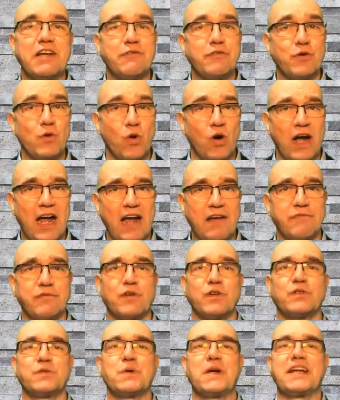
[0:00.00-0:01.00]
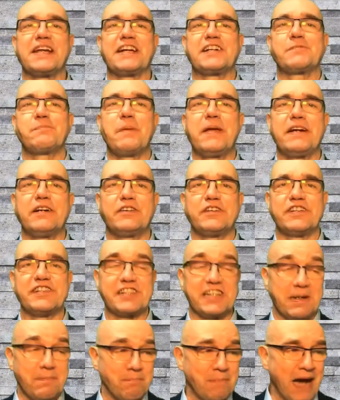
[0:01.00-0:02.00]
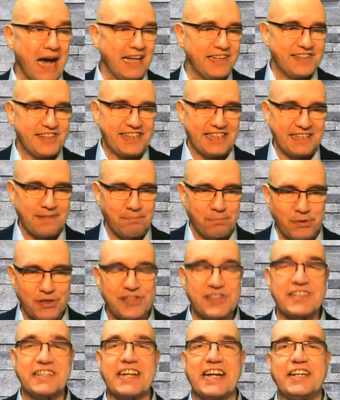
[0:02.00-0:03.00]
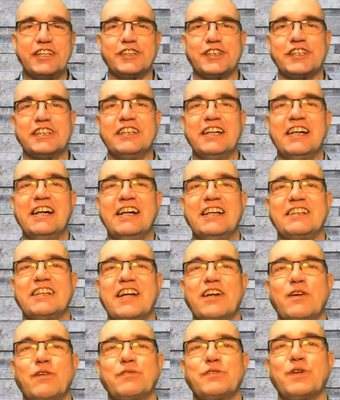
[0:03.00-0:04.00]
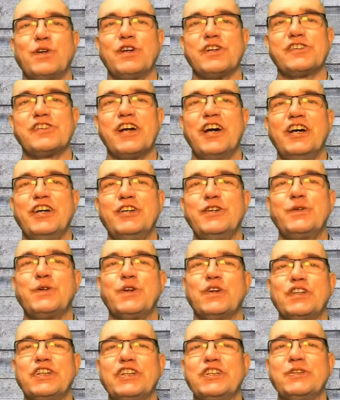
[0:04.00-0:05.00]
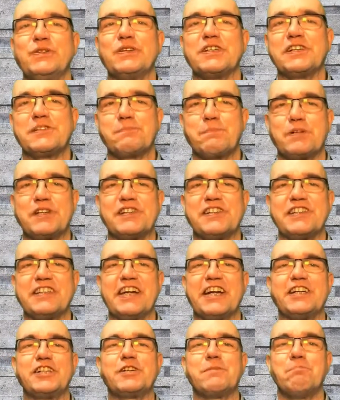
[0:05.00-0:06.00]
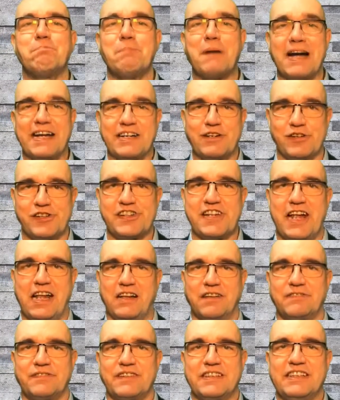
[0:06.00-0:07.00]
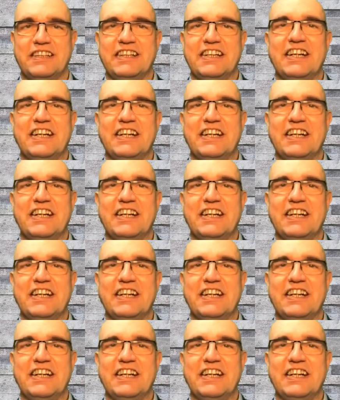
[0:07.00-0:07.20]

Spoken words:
If you have already experience and master the presentation, then of course you can do this presentation by yourself.